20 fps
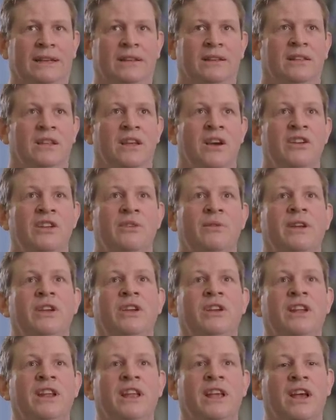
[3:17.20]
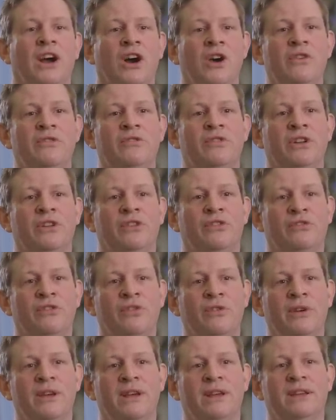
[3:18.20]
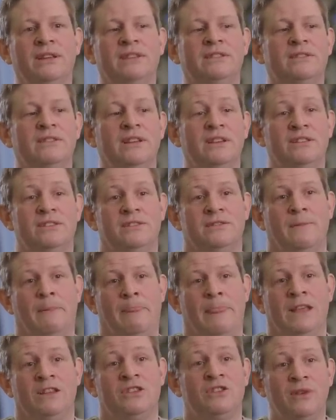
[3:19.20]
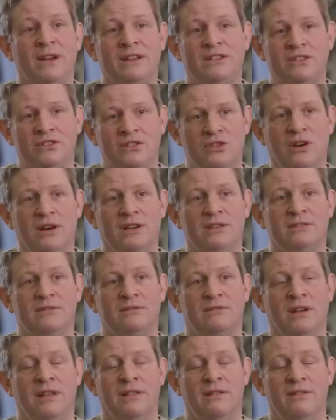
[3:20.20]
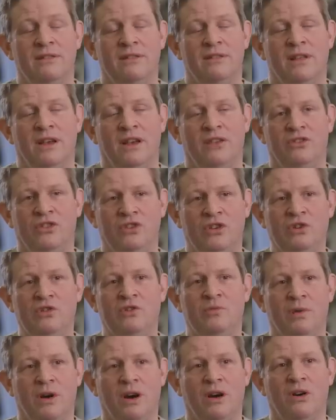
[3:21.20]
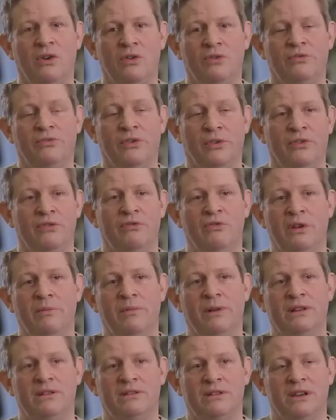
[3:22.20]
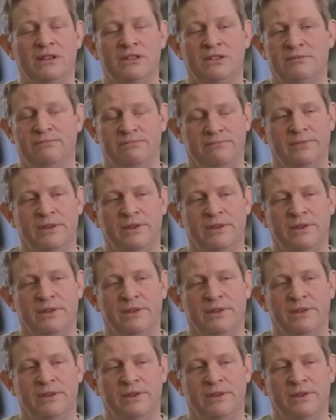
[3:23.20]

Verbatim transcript: the only way you're going to get over it and through it is, is is to exercise, and that is a huge part of, of the rehabilitation.